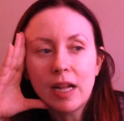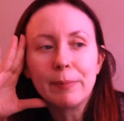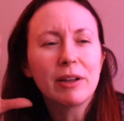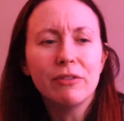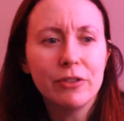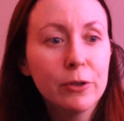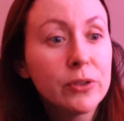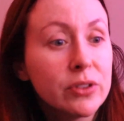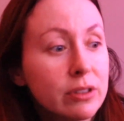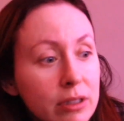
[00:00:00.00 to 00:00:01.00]
I'm
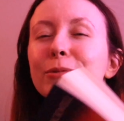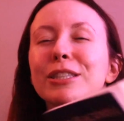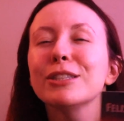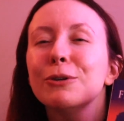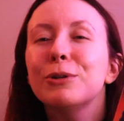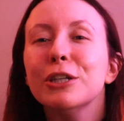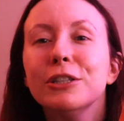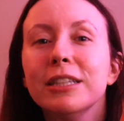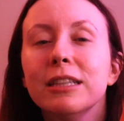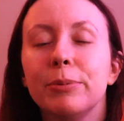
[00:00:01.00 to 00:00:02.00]
confused. It was so
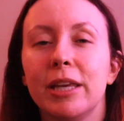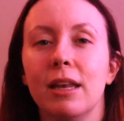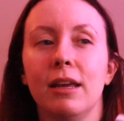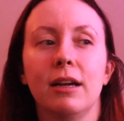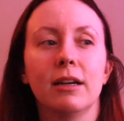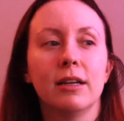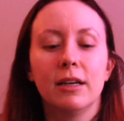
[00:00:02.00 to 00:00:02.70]
good in the beginning.